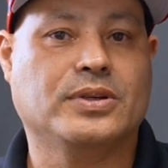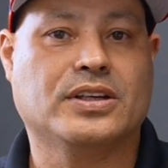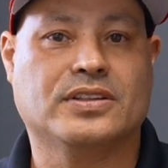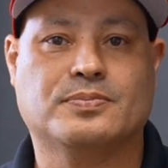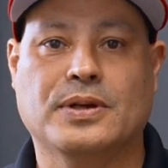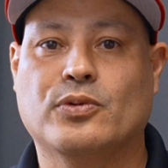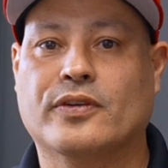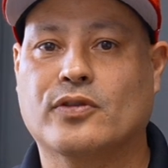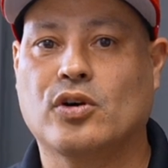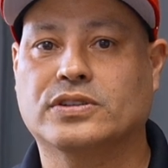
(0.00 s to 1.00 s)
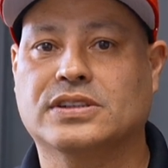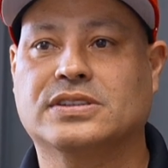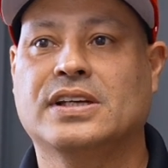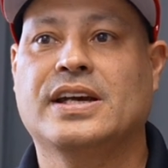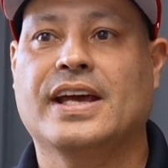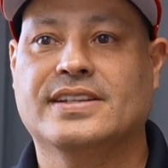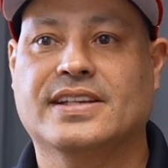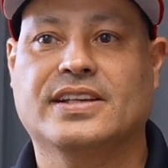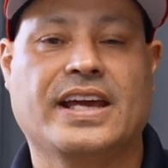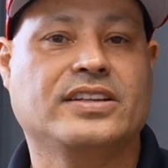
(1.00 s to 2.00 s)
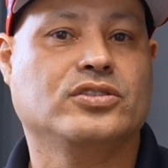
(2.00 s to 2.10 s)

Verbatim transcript: Because people have called us and say, hey,